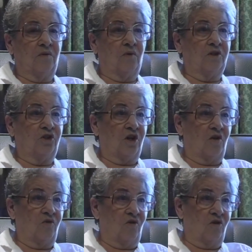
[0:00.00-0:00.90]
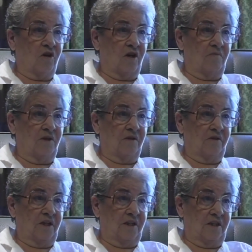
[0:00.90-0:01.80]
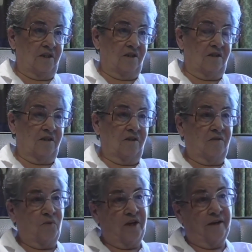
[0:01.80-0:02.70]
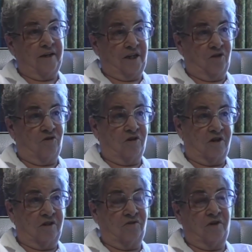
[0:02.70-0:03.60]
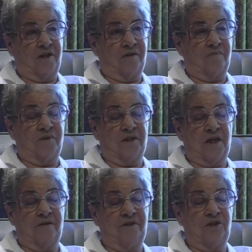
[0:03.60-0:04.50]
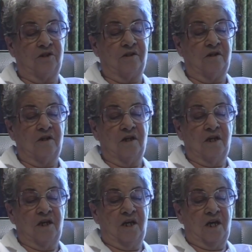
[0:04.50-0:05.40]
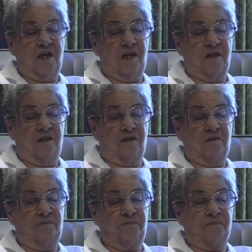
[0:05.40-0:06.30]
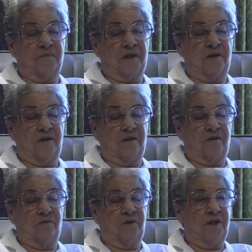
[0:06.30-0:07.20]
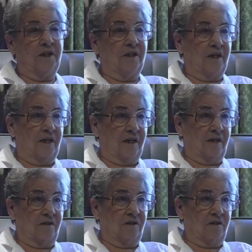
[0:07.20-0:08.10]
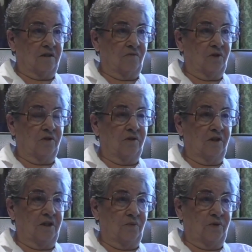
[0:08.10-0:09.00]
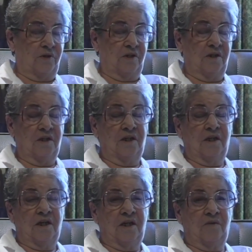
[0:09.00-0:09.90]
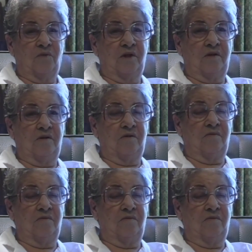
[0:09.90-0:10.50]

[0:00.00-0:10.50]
what you call Norcott Mill. Then it's Brown and Norcott's right beside of each other, and um, we needed a house. We couldn't get one, and we had